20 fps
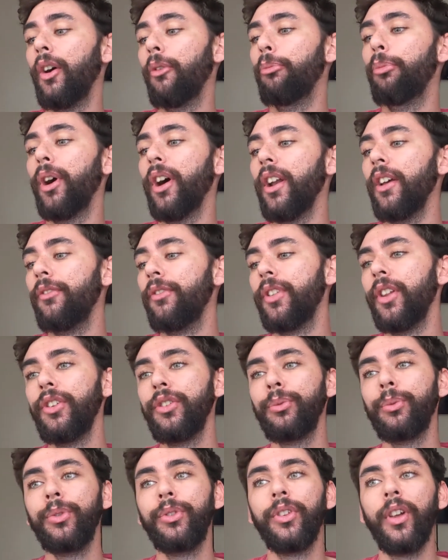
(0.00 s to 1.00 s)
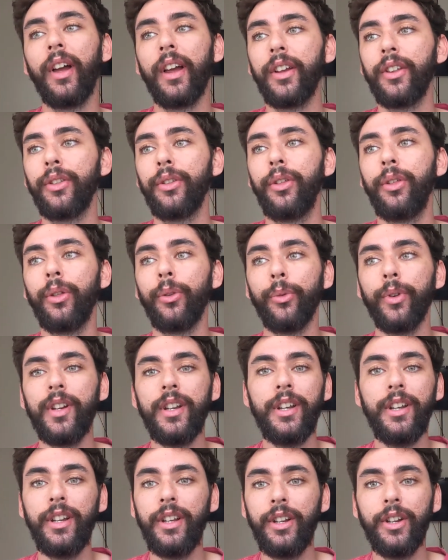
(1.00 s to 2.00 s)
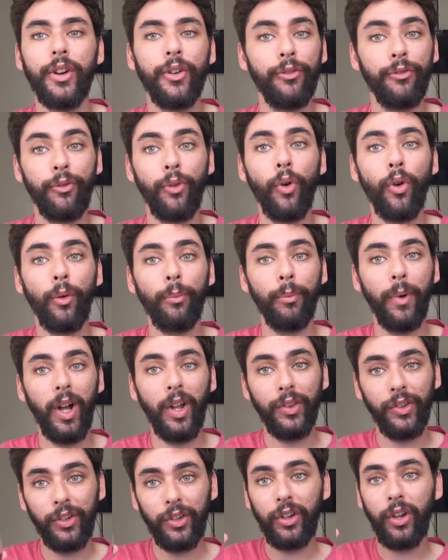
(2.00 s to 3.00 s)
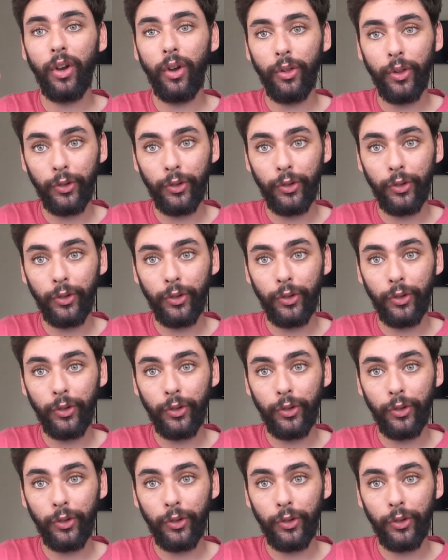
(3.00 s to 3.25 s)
But if this was like 3 or 4 months ago,